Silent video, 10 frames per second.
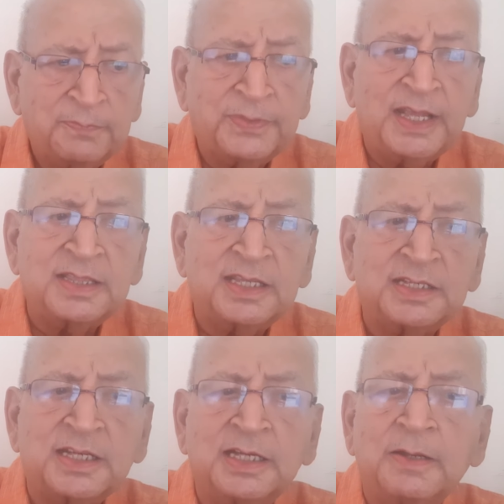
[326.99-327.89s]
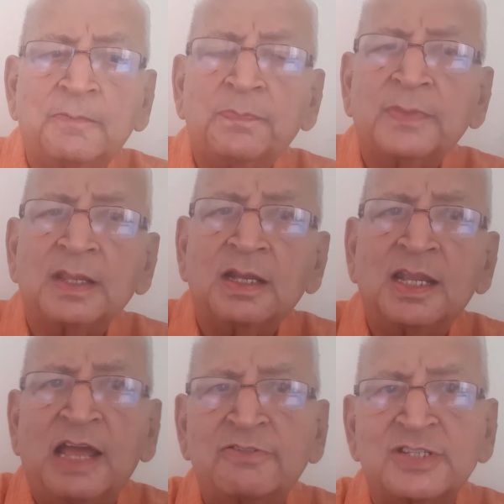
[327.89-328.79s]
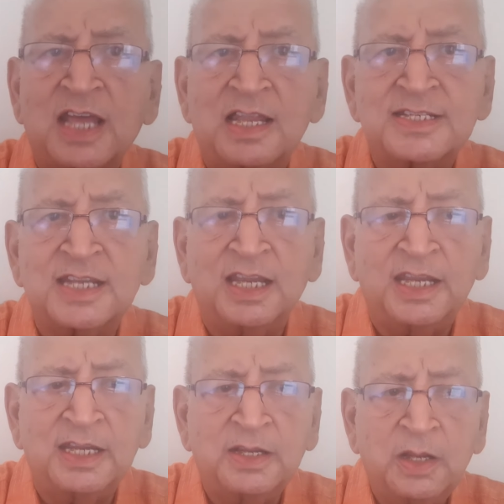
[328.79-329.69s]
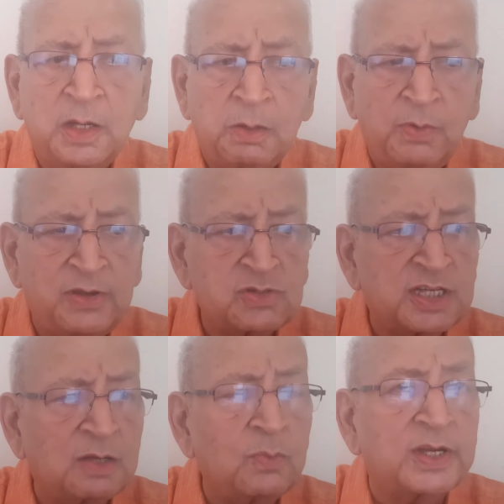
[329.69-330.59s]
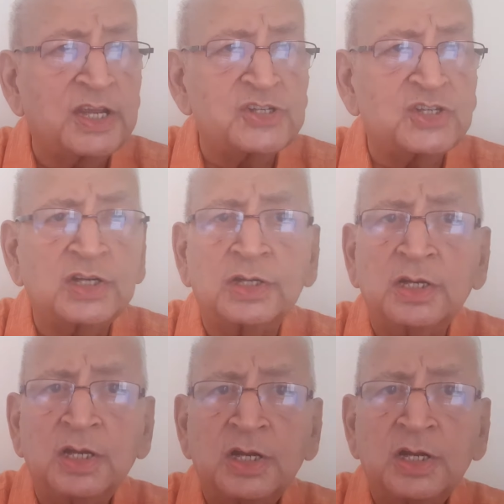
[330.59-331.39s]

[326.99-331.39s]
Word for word: Then there's a lifestyle selling where you sell vacation,